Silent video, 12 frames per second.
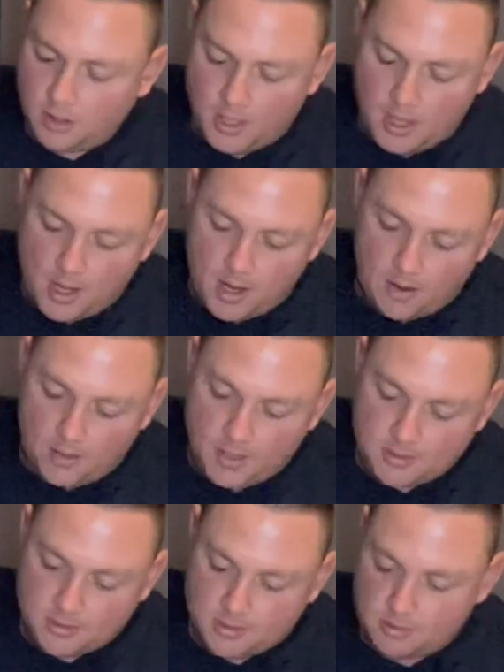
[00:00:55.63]

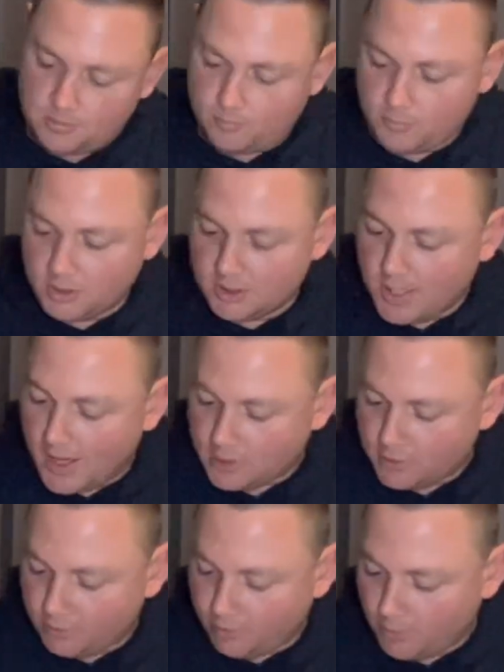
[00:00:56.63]
that's
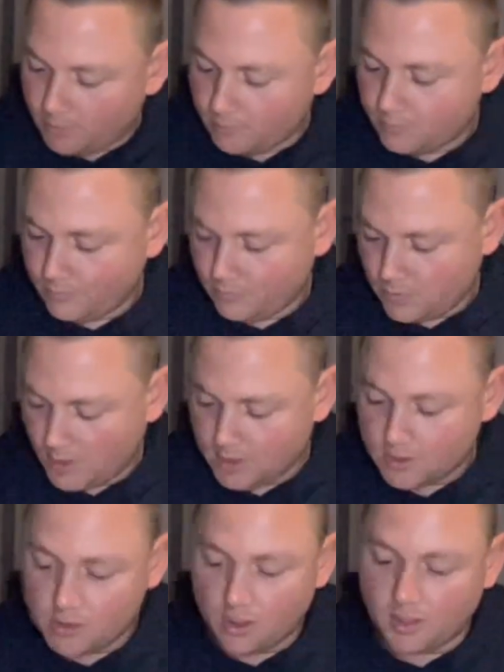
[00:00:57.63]
detached from the
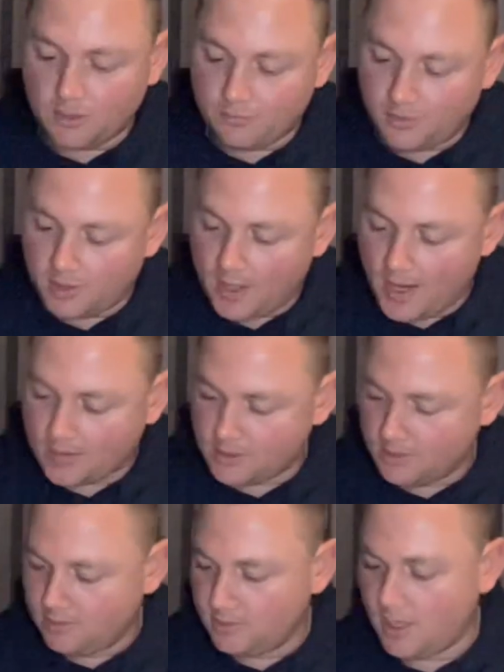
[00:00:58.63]
inside of the
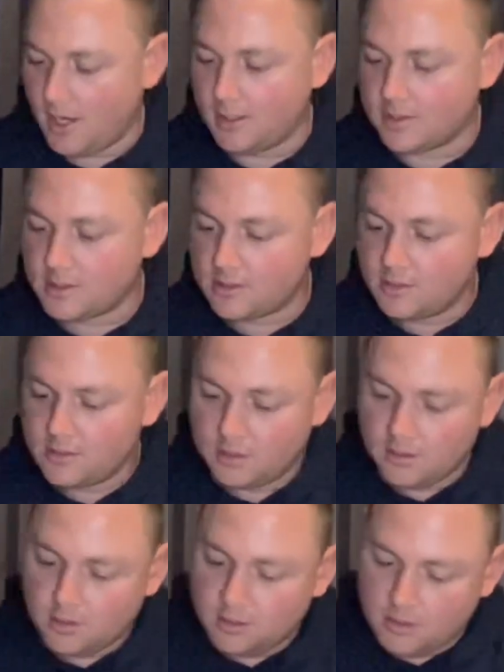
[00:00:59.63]
housing, and it's
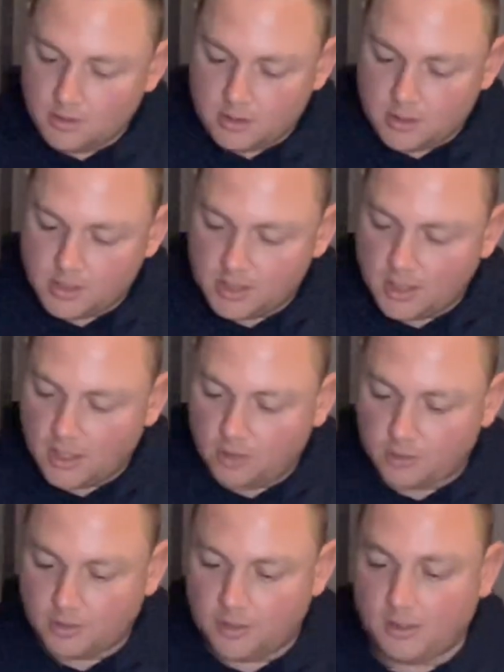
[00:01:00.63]
stuck
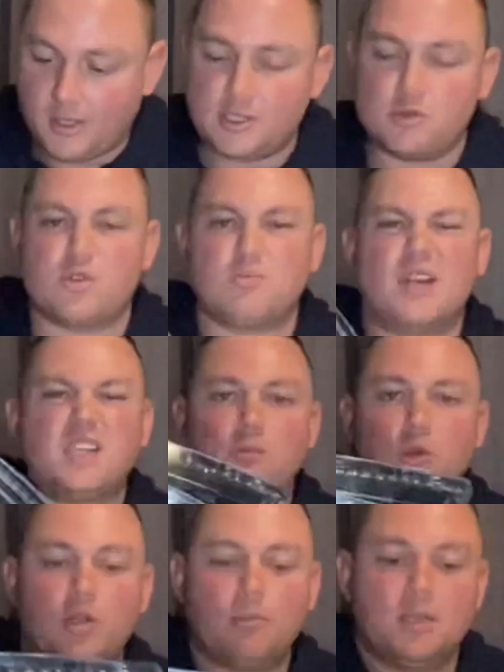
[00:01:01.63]
onto the lens, which makes them
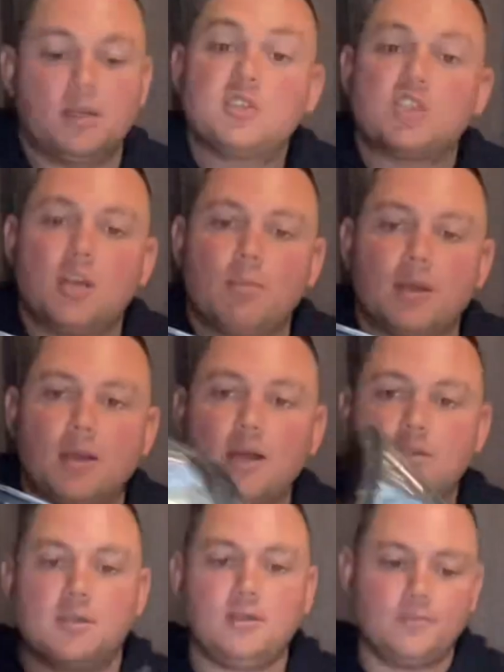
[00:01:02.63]
look a bit cheap and
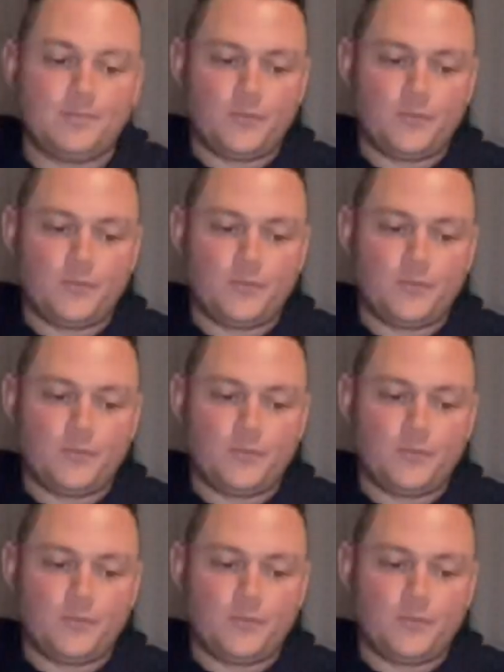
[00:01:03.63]
nasty.